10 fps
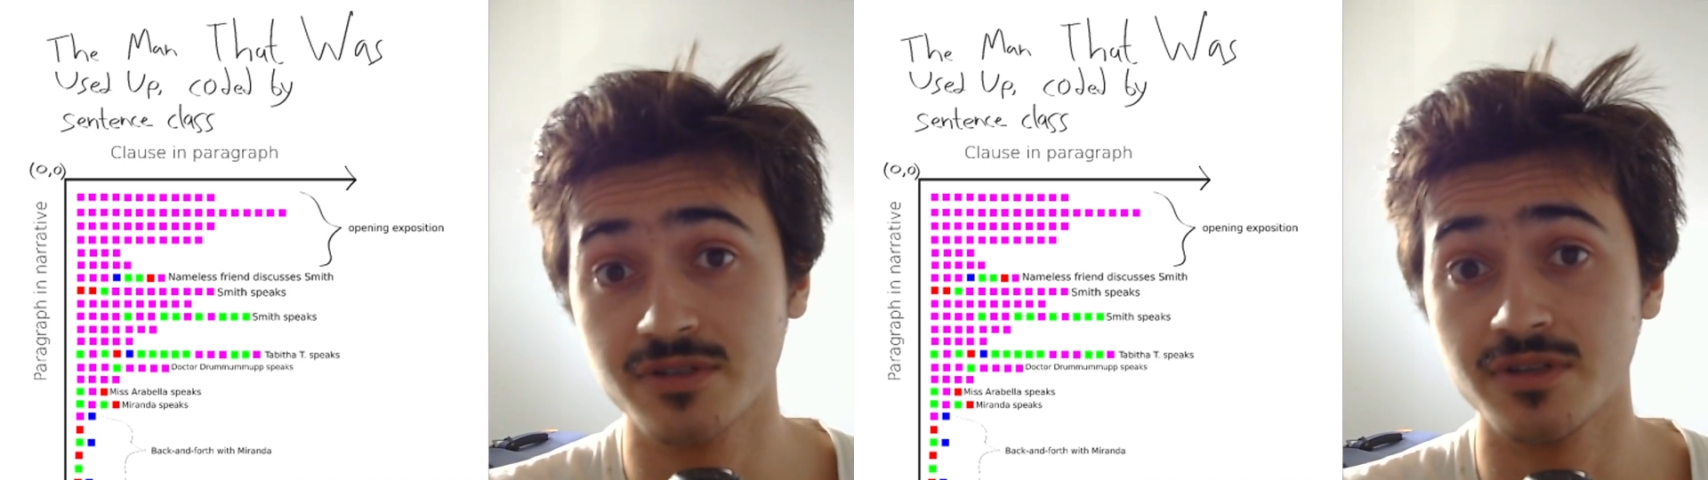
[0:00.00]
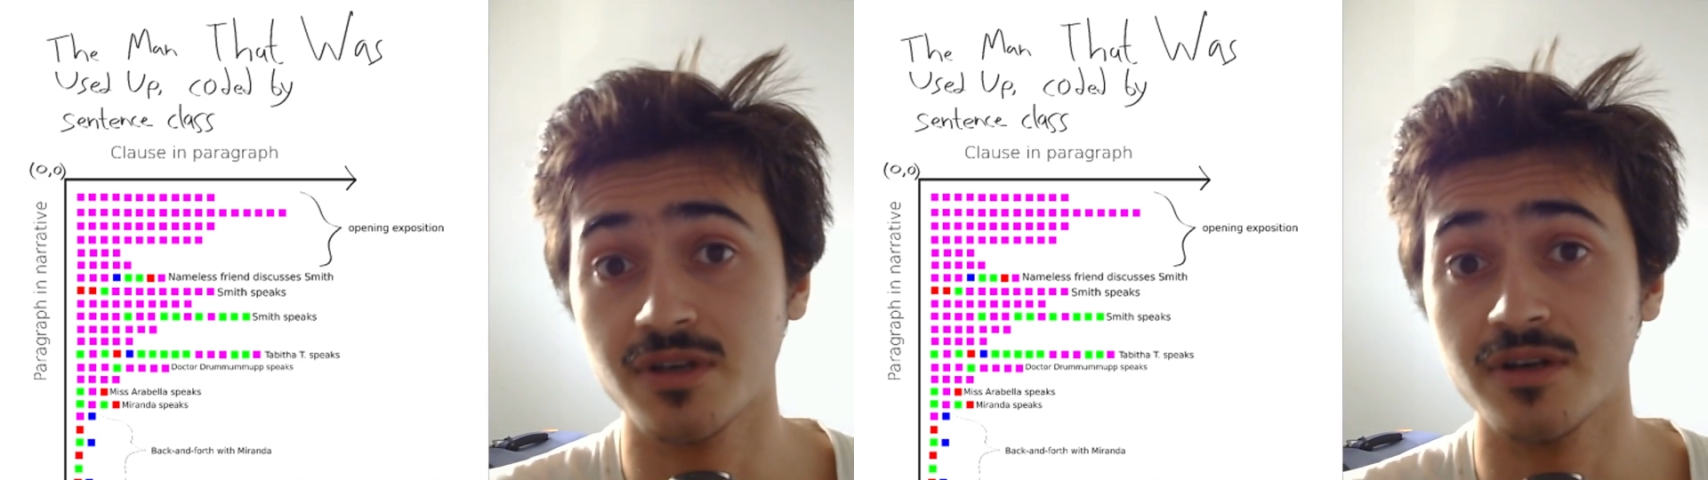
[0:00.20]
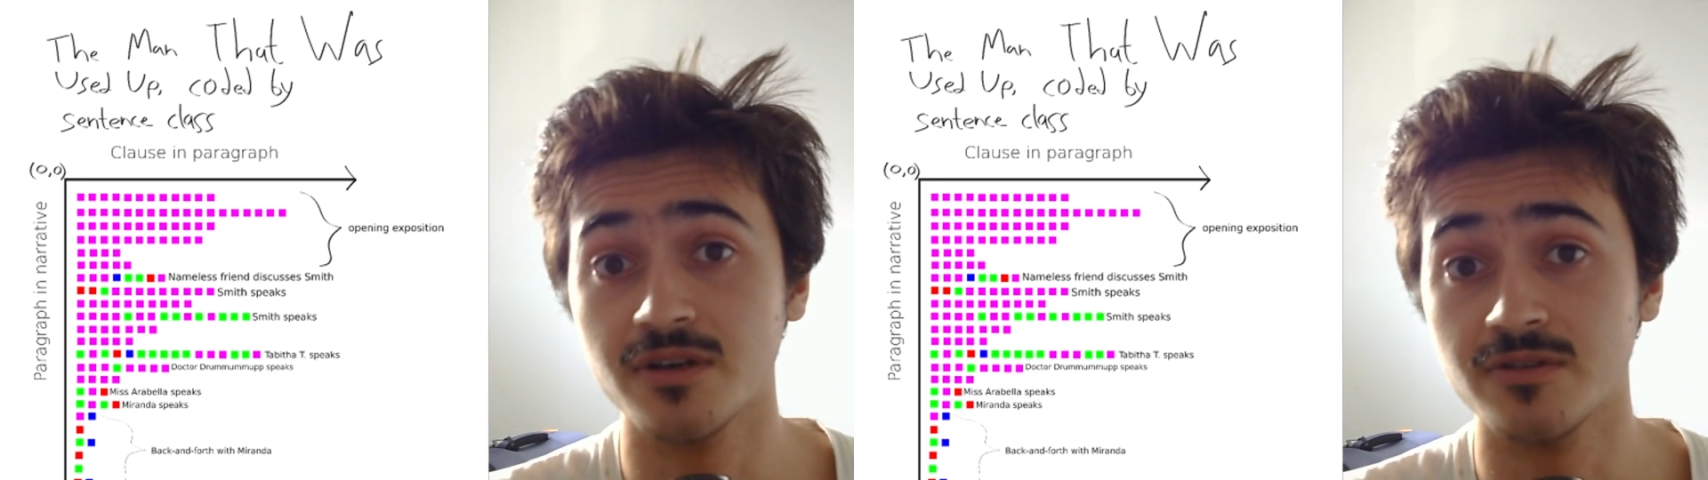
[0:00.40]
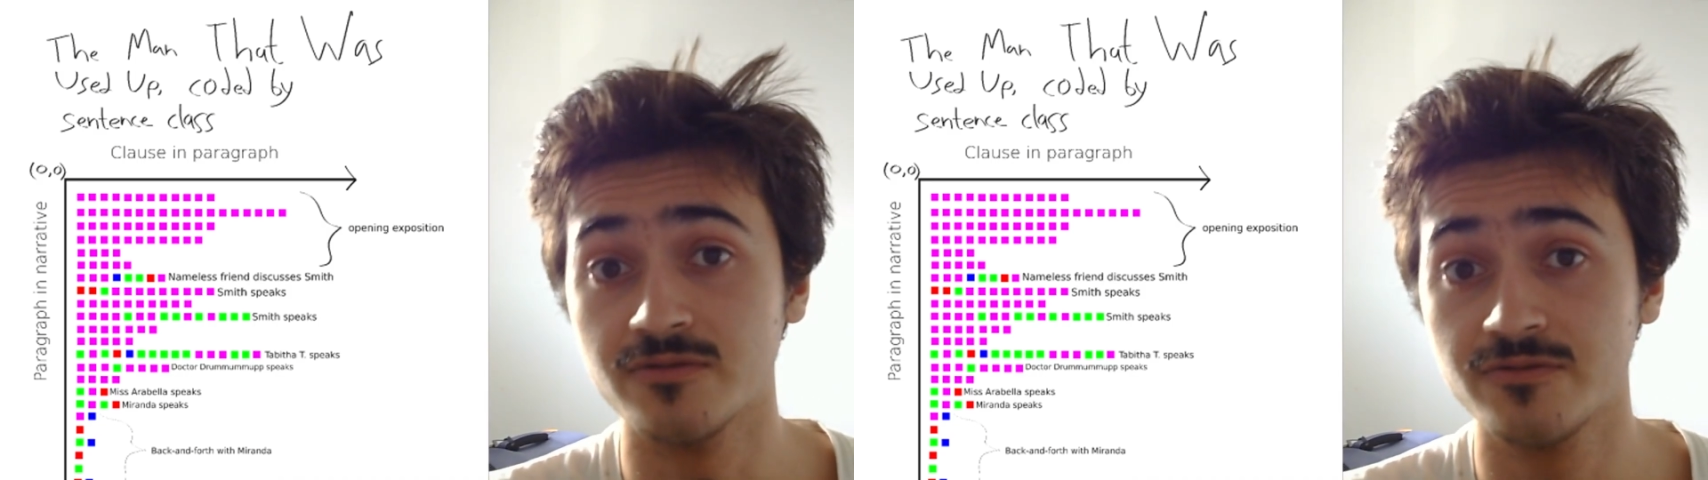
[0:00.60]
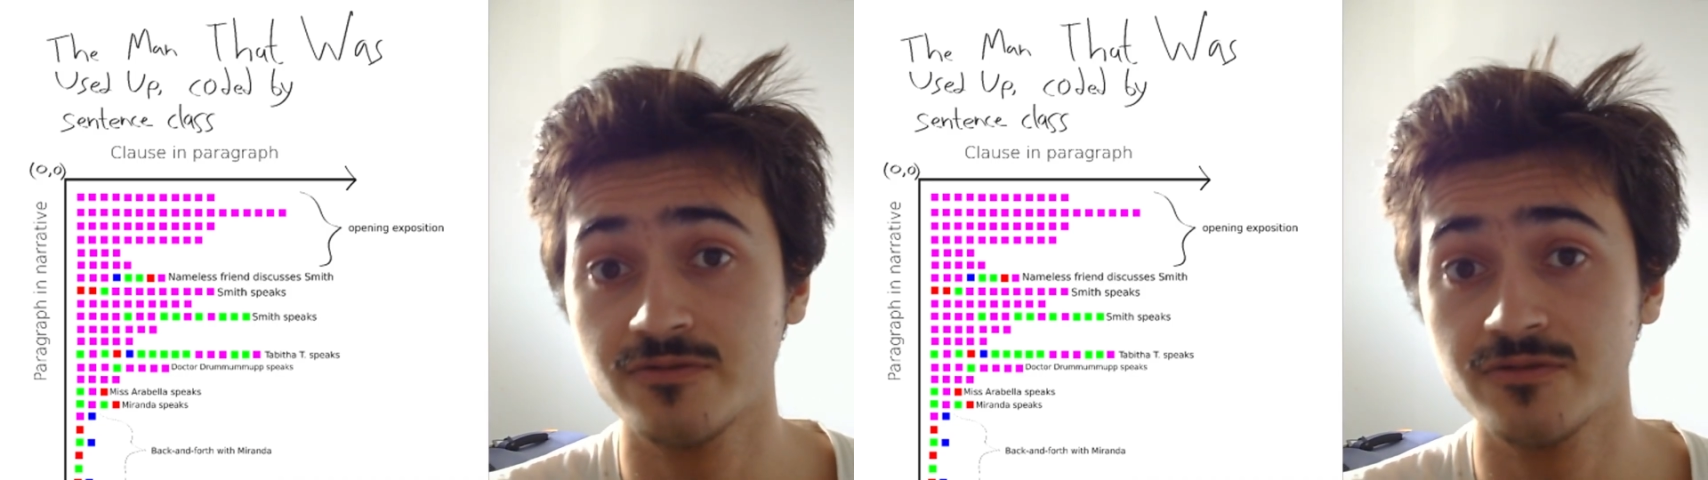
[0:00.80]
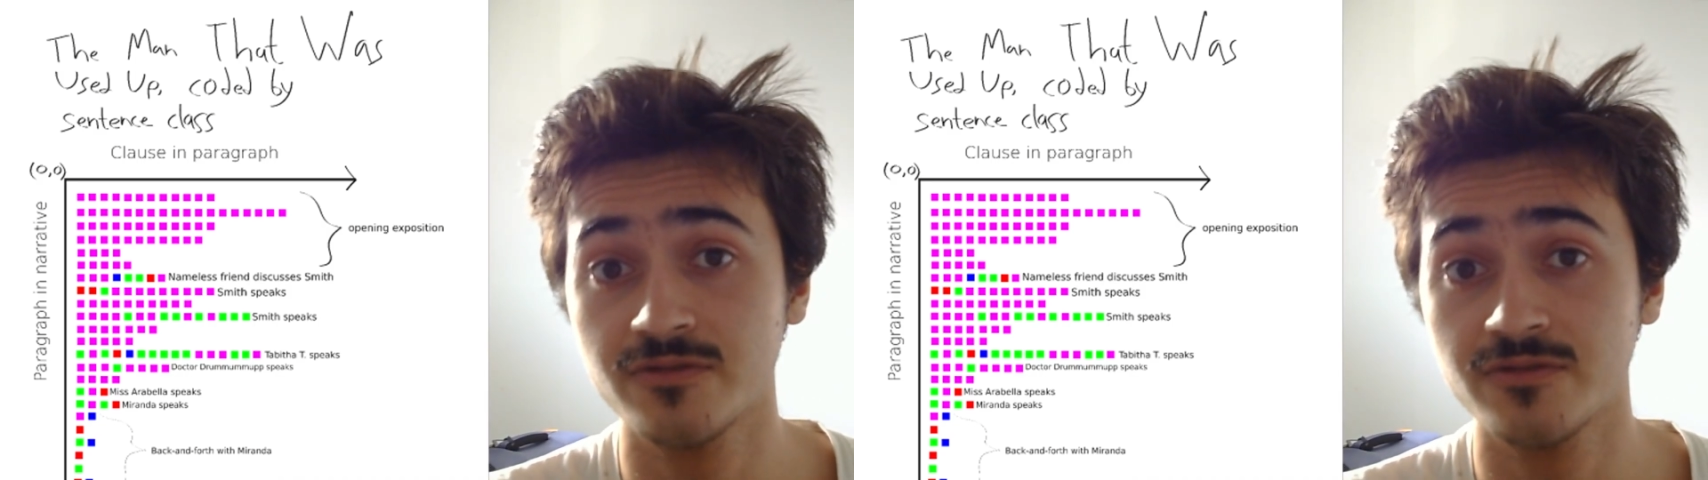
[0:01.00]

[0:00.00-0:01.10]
of